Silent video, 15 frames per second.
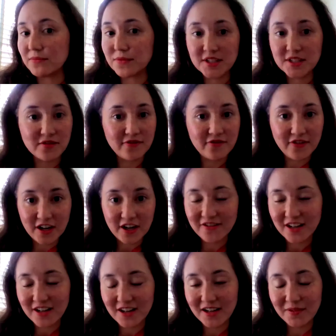just a very,
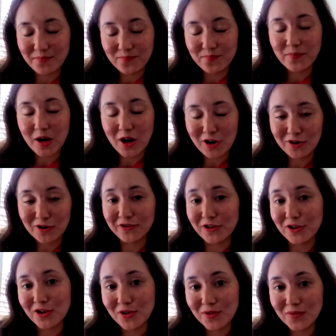very
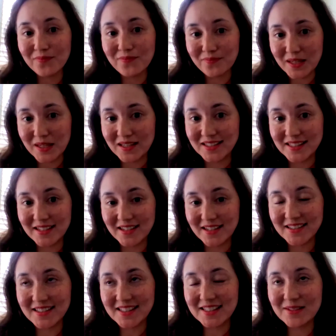powerful piece, and
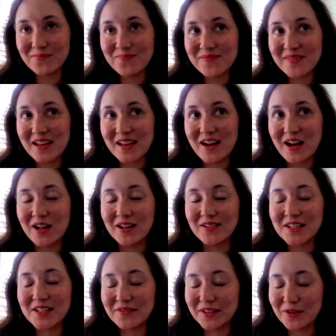it's
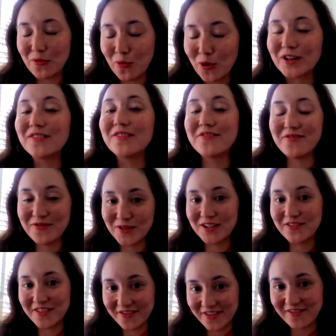definitely one of
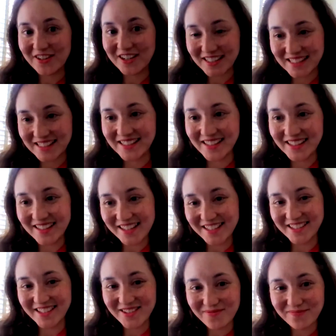the favorites in the
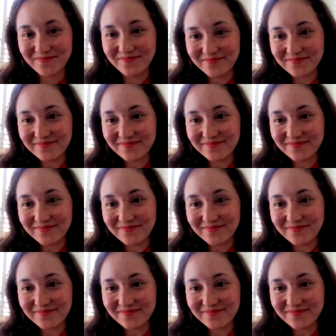collection.